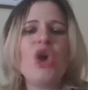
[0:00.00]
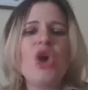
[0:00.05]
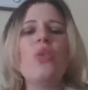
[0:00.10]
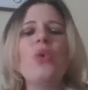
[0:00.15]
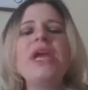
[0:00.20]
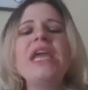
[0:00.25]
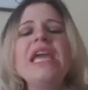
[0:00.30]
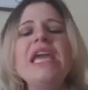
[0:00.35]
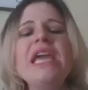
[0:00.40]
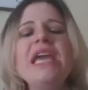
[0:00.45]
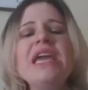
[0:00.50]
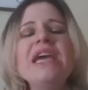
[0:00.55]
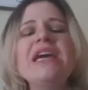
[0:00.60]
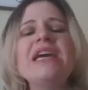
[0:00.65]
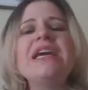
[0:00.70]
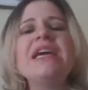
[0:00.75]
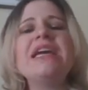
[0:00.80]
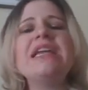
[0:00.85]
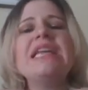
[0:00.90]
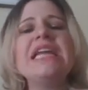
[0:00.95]

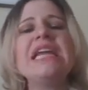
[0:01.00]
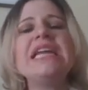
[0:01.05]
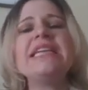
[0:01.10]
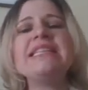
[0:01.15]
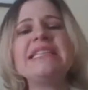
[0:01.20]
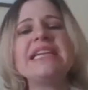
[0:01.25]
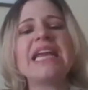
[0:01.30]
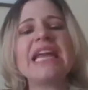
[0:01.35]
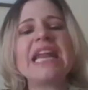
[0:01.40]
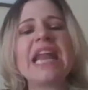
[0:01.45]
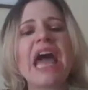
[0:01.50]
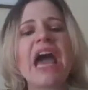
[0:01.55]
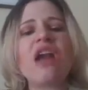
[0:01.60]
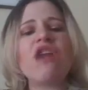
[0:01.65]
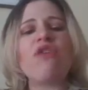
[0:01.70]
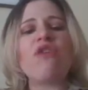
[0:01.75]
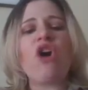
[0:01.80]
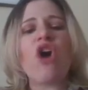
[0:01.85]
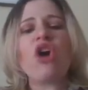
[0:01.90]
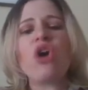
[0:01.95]
We need to get out
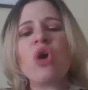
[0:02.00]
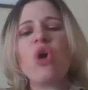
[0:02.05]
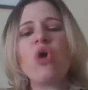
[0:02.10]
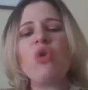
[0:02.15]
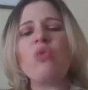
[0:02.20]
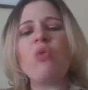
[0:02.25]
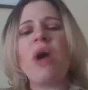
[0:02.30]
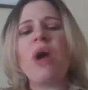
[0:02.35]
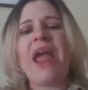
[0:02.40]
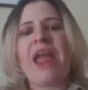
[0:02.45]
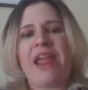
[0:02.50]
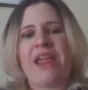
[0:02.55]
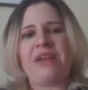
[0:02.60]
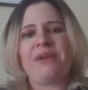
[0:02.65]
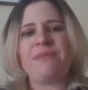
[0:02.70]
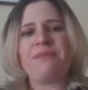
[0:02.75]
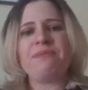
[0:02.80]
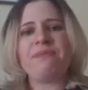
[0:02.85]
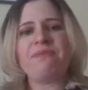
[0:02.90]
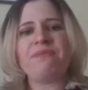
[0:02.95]
of our own way.